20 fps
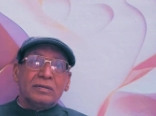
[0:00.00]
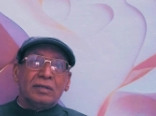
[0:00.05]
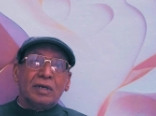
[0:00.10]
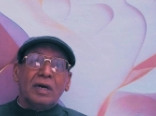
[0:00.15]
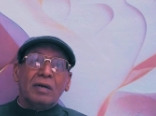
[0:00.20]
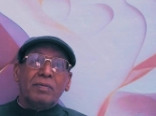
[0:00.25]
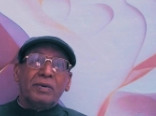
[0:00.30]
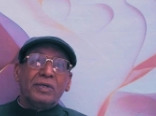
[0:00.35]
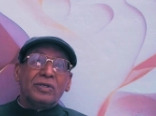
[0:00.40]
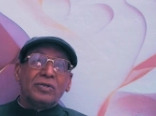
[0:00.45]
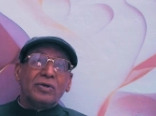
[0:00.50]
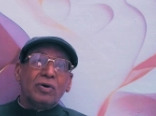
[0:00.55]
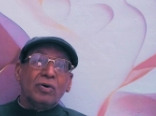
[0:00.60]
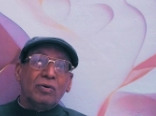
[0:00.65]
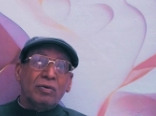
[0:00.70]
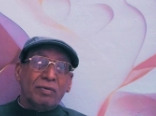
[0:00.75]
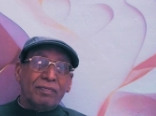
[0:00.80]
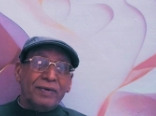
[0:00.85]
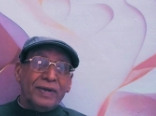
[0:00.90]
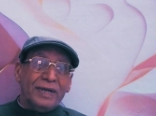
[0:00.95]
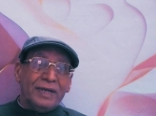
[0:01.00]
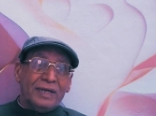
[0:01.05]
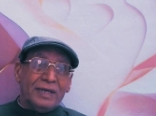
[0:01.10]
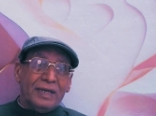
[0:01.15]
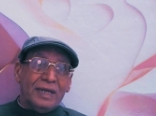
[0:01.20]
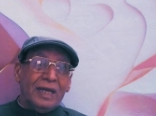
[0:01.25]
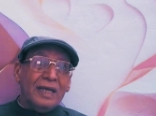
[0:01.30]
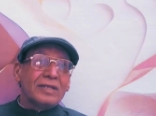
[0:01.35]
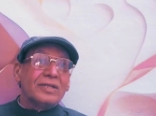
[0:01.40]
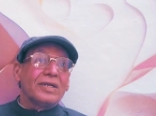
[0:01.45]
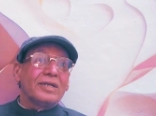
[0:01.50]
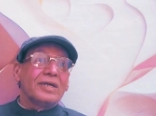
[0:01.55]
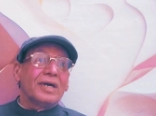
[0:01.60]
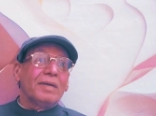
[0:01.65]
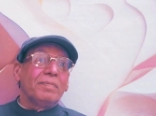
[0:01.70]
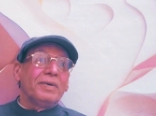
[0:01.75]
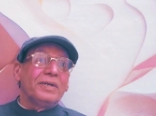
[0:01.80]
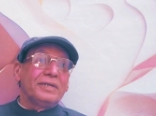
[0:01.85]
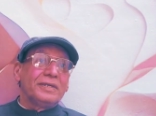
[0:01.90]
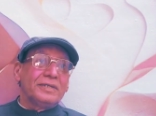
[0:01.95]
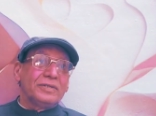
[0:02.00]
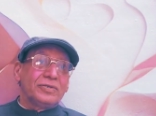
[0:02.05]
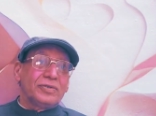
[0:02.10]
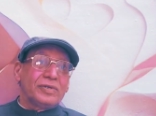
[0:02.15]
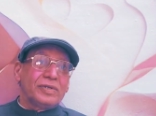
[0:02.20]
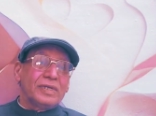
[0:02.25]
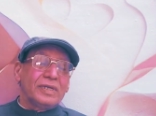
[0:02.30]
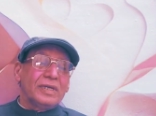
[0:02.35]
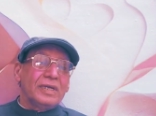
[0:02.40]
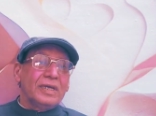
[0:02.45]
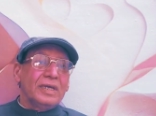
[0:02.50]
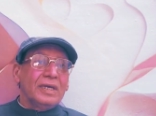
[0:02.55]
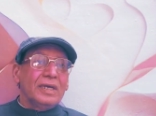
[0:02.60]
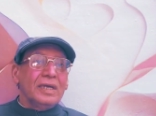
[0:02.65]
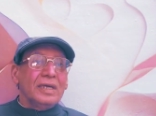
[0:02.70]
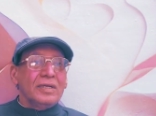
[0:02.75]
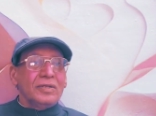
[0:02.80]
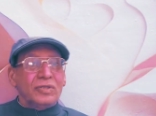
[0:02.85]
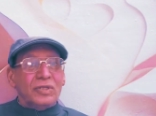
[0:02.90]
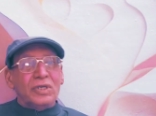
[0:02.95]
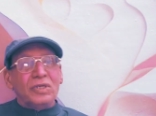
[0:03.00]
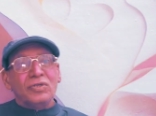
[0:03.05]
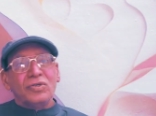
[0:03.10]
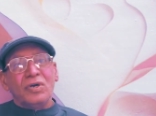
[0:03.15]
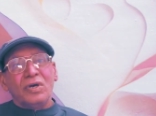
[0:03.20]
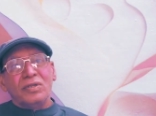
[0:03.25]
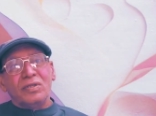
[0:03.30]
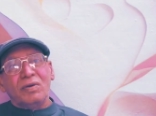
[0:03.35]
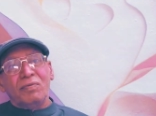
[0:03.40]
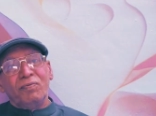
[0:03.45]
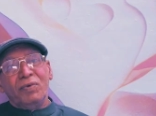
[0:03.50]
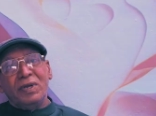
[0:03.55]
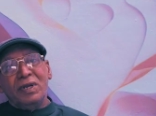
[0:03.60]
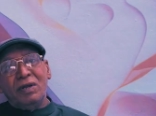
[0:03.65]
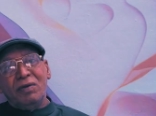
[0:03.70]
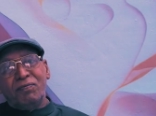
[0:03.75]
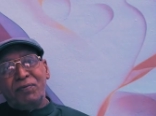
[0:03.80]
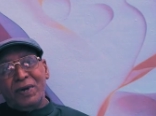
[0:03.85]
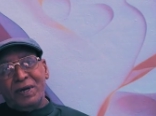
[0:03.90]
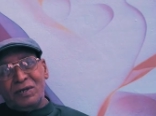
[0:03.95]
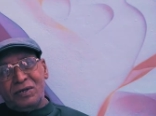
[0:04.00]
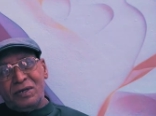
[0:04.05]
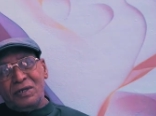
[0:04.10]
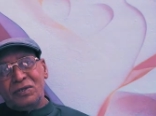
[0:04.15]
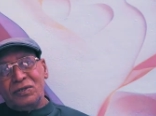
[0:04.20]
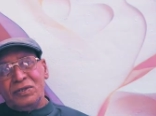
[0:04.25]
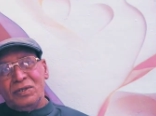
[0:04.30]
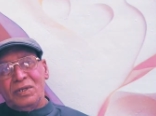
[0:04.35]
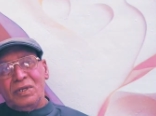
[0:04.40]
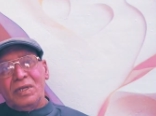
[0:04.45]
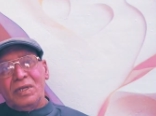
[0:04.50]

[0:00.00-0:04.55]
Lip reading: the overweight and the diabetes. These are the various factors.